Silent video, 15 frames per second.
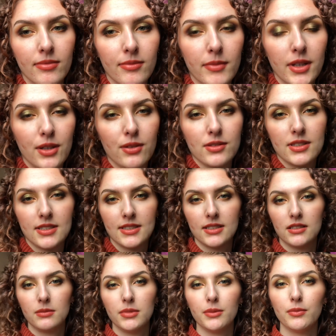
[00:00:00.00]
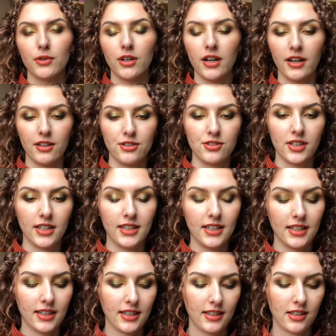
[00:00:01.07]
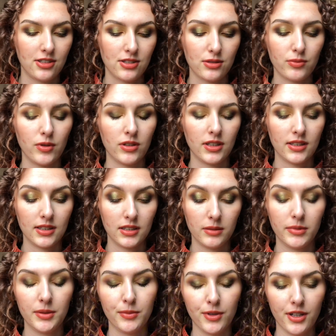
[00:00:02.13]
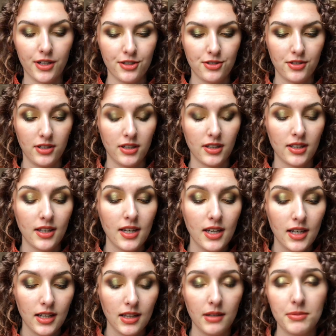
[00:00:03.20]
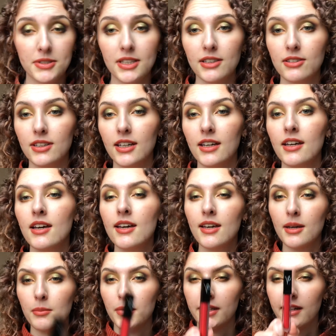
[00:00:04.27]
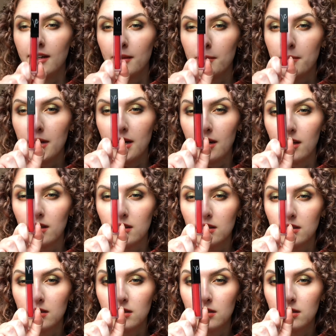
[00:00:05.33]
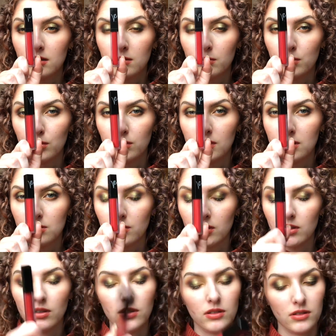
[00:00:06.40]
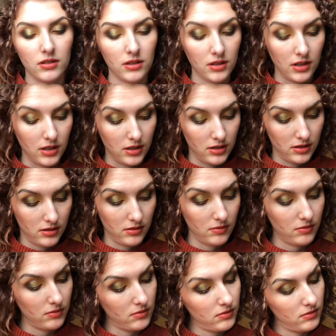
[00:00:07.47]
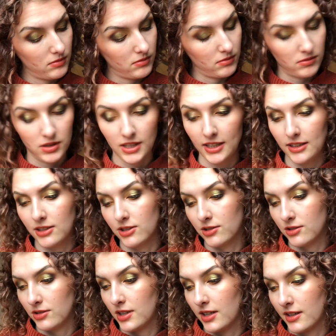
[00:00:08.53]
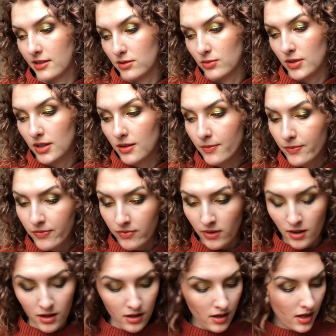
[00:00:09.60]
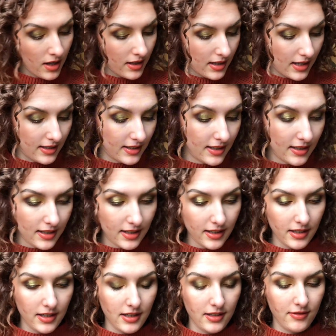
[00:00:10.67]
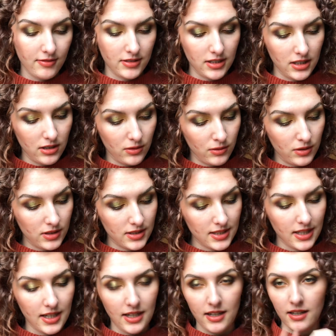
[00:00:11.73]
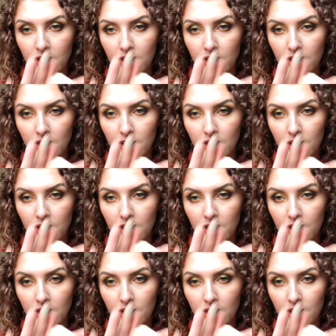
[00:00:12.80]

because it's a little bit more hydrating, and I just wanted a little bit more hydrating lipstick today, but I might put this one on later today as well. And then I have the Uden's Eye